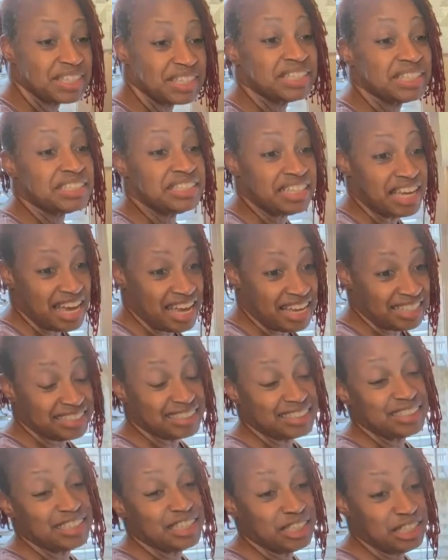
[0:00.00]
Yes,
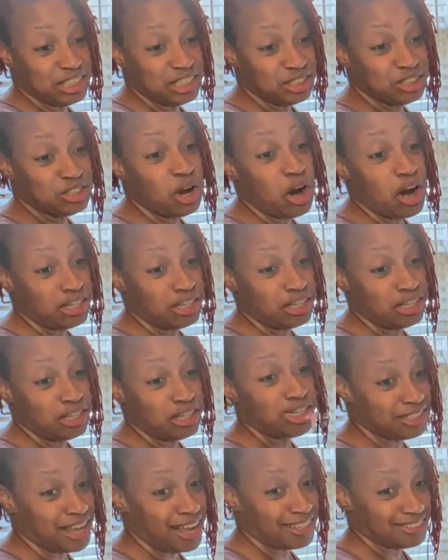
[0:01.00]
it is starch,
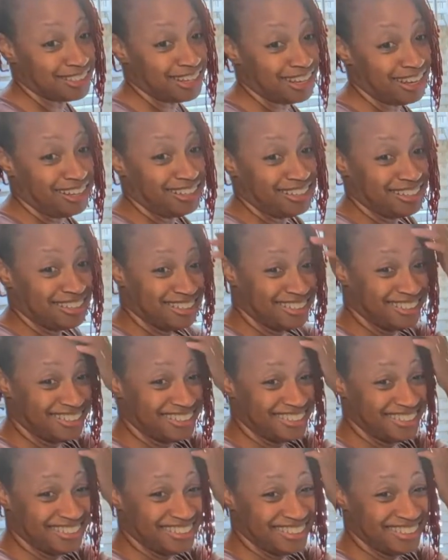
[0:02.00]
Zaza.
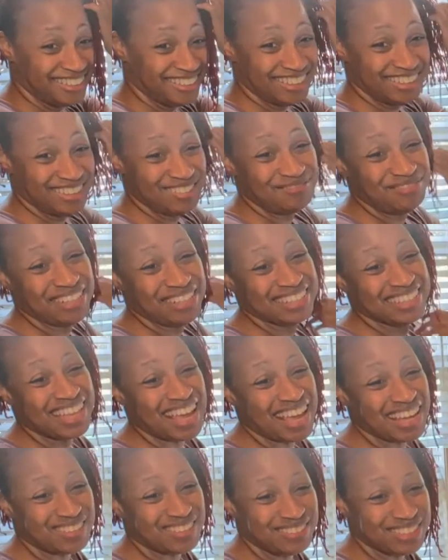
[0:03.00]
But
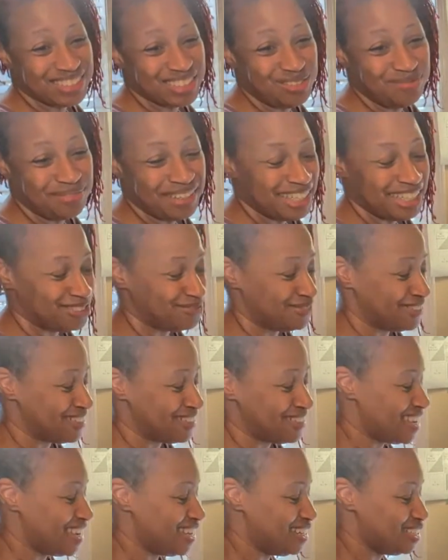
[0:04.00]
thank you so much for
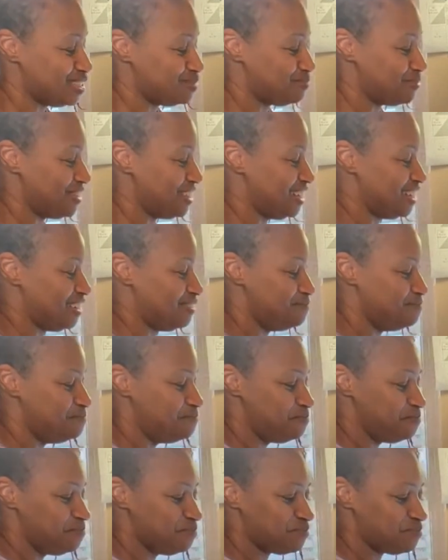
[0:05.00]
saying it's pretty.
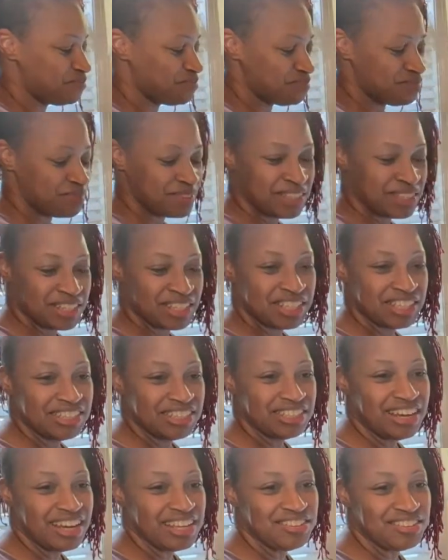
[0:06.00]
You
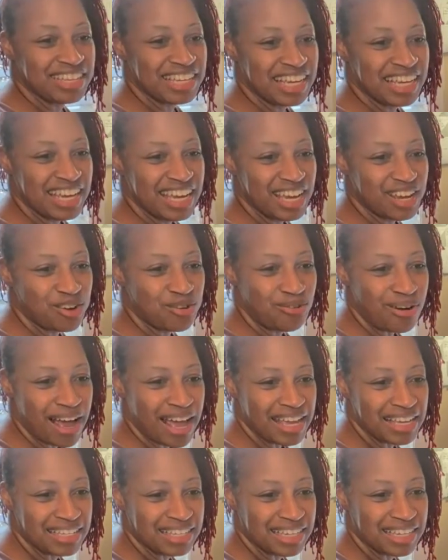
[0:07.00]
know, you can't
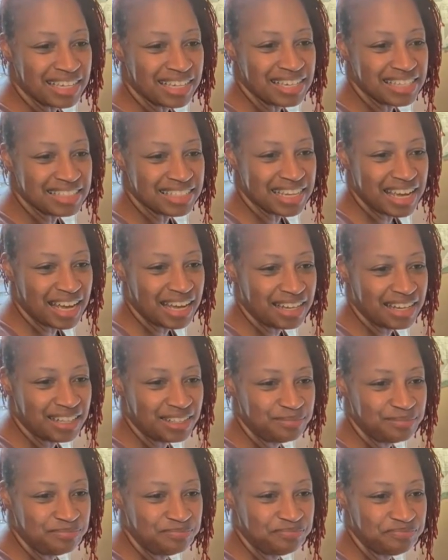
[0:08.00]
quite get
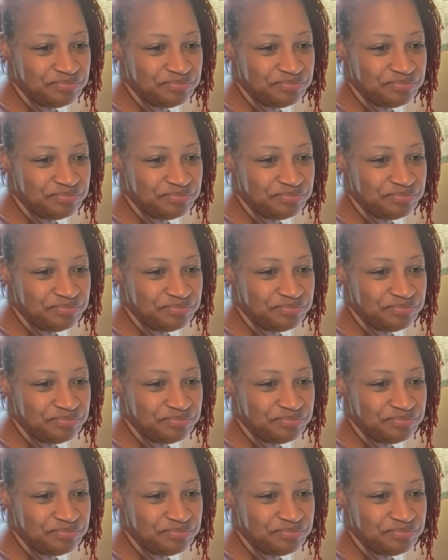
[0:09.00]
the